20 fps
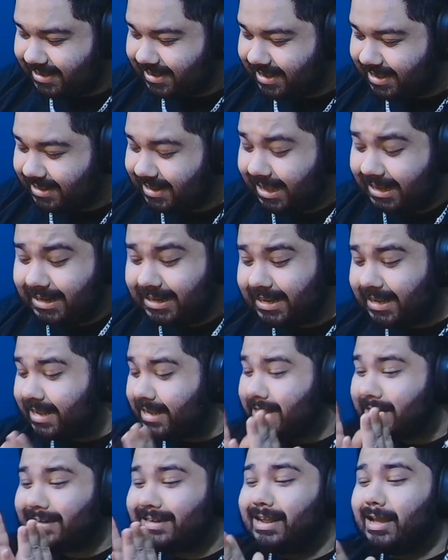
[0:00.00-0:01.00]
Like,
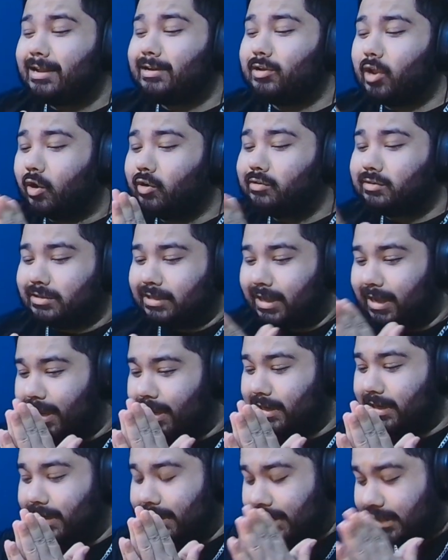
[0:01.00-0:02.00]
those
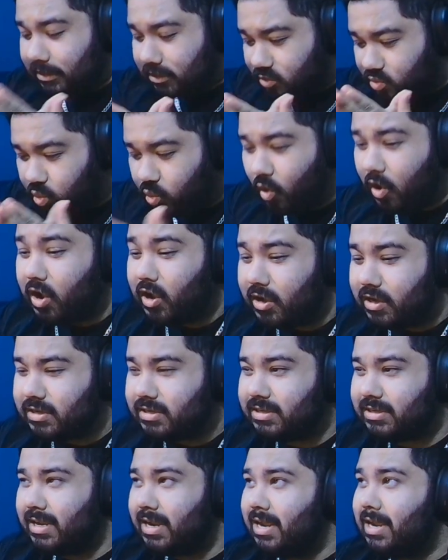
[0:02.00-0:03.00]
are his
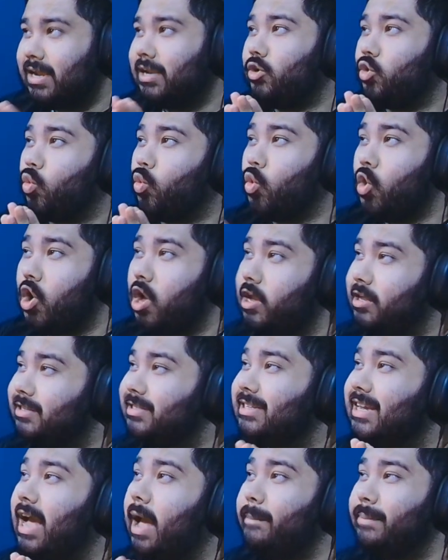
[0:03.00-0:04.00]
words, the words
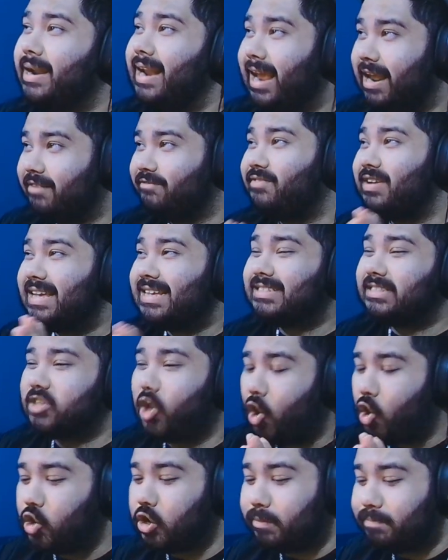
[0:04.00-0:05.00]
coming out of his
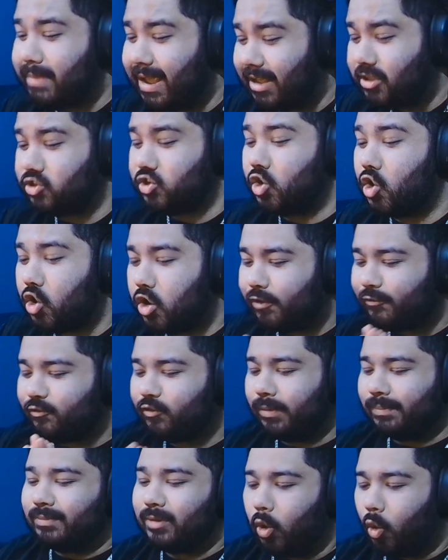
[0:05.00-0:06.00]
own mouth. You heard it
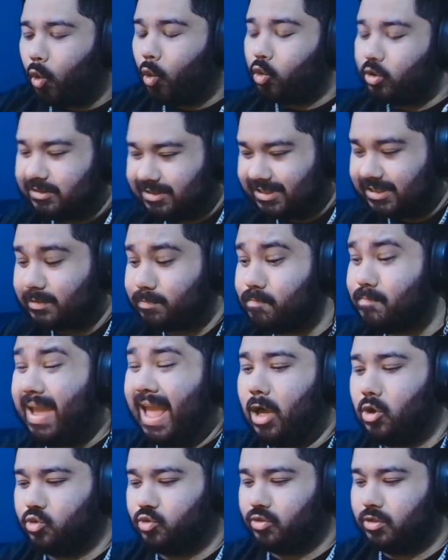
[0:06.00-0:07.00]
from the horse's
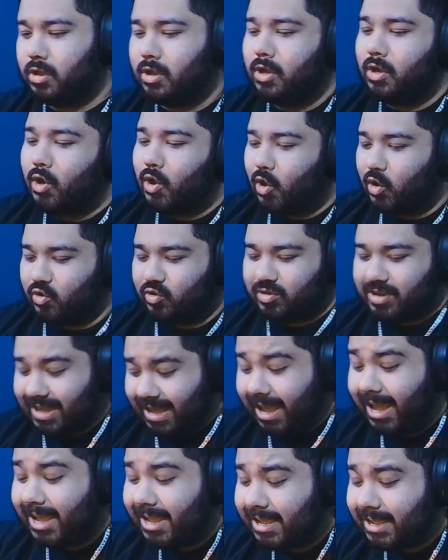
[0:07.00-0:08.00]
mouth,
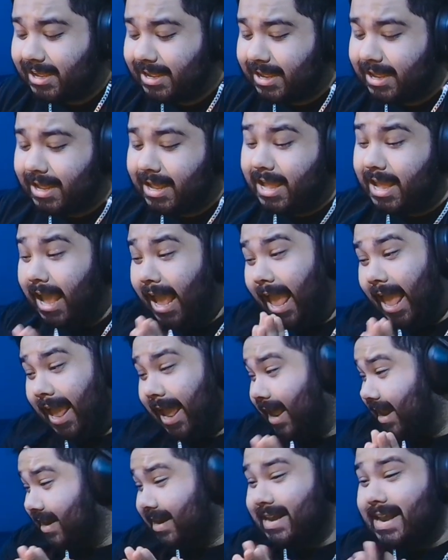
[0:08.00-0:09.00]
okay?
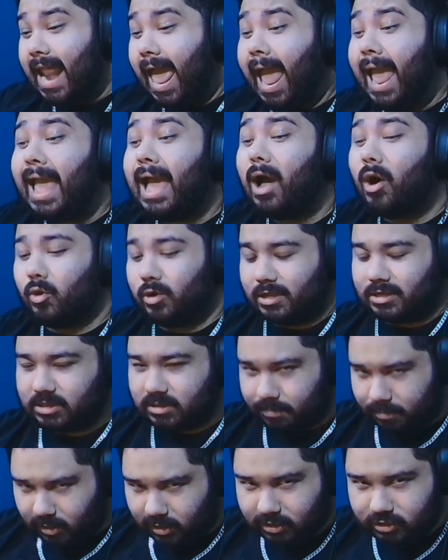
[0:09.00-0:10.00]
And now he's
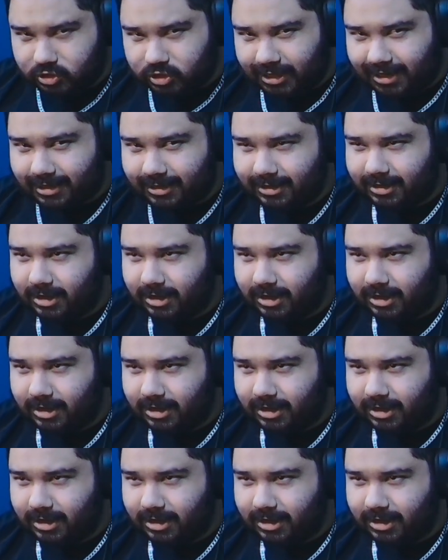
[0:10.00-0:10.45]
apologetic.